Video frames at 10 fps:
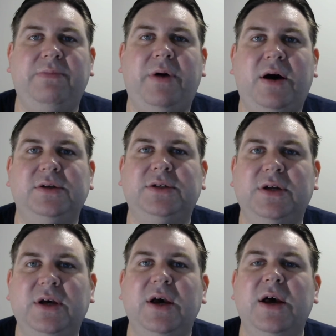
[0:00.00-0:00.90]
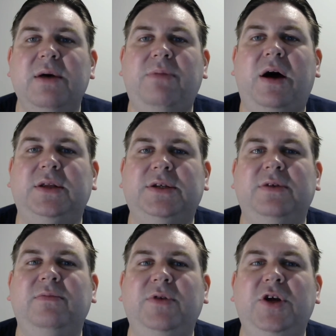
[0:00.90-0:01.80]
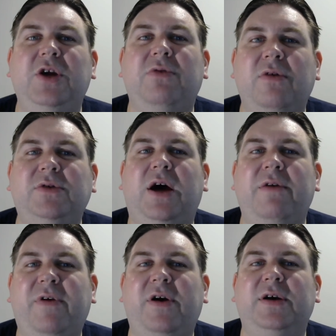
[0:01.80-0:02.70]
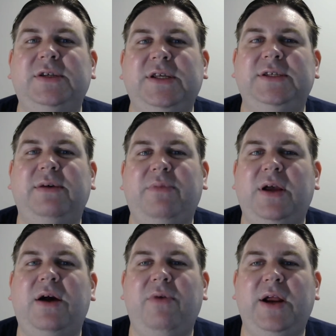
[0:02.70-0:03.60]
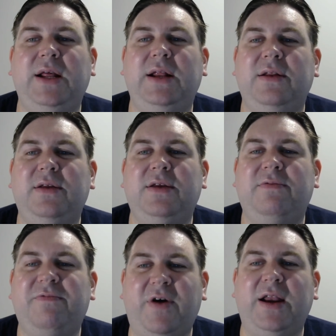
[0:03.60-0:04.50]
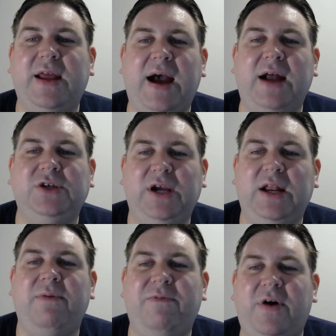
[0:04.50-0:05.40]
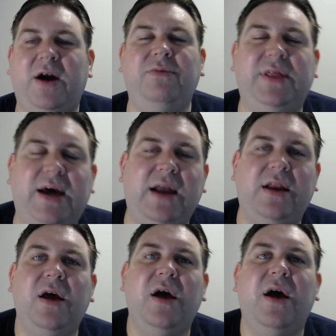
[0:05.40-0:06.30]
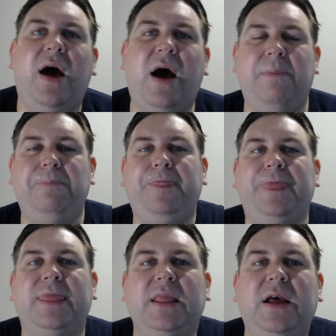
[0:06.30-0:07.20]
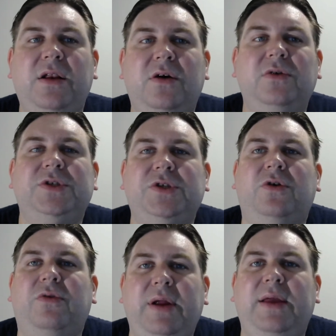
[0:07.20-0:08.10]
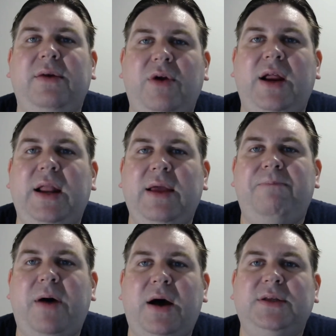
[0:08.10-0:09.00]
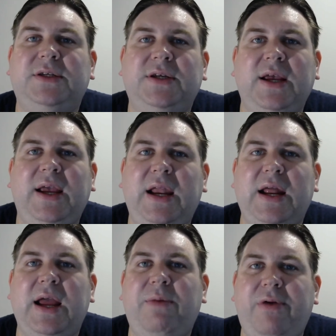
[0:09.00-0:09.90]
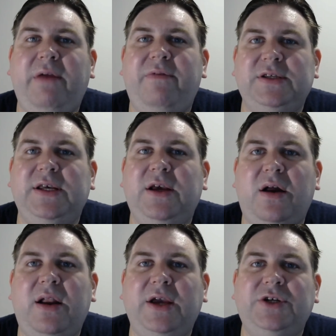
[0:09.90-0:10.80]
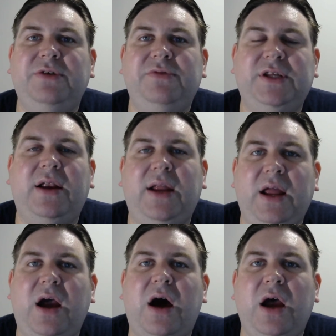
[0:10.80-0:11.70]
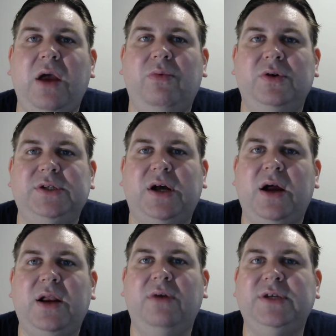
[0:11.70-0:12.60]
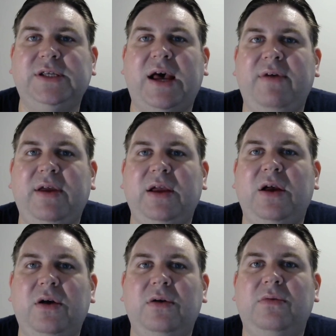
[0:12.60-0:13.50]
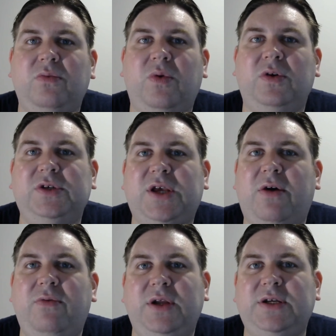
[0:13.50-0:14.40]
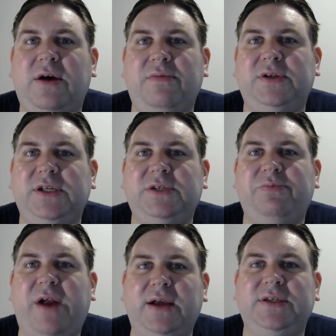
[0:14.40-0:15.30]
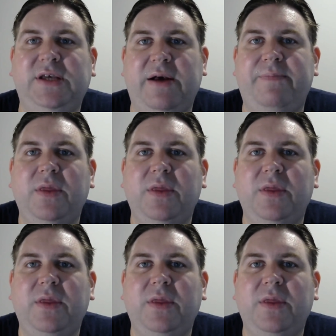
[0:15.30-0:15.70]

the past, but neurodiverse is something I really find catchy, and I'm fine with that. Long story really, but in a previous incarnation of study I was diagnosed as having what's currently termed as dyspraxia.